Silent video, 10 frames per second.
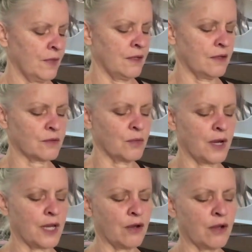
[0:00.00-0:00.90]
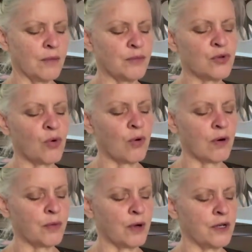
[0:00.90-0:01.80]
In this way, you can
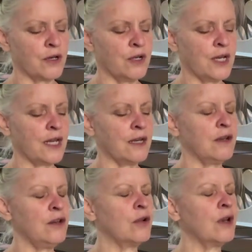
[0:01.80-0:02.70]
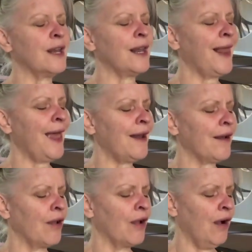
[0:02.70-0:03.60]
absorb what you need and you can
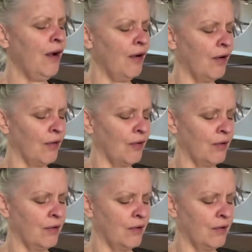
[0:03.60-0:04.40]
let go